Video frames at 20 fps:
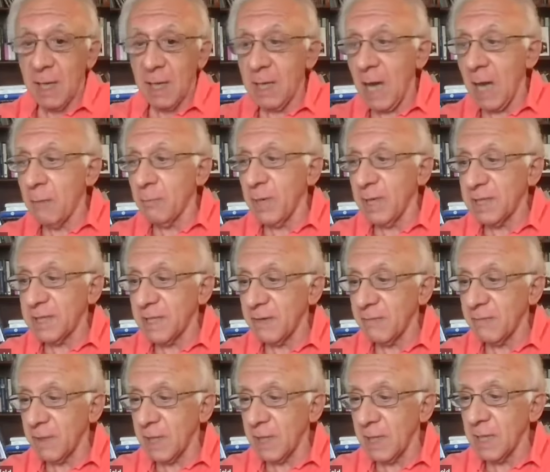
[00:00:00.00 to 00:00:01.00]

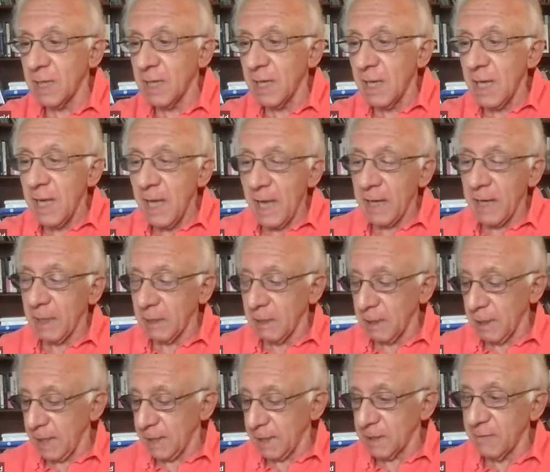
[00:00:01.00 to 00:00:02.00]
combativity, and a
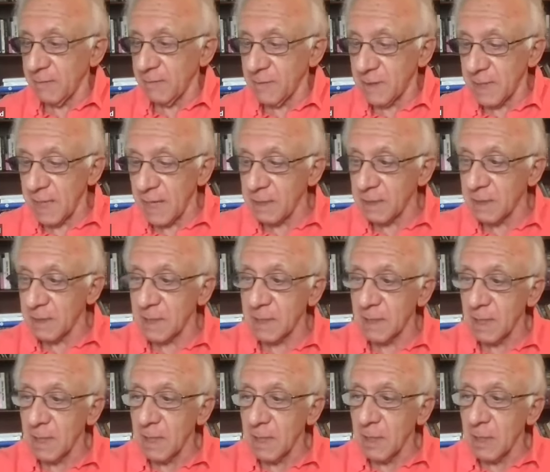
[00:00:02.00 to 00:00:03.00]
collective sense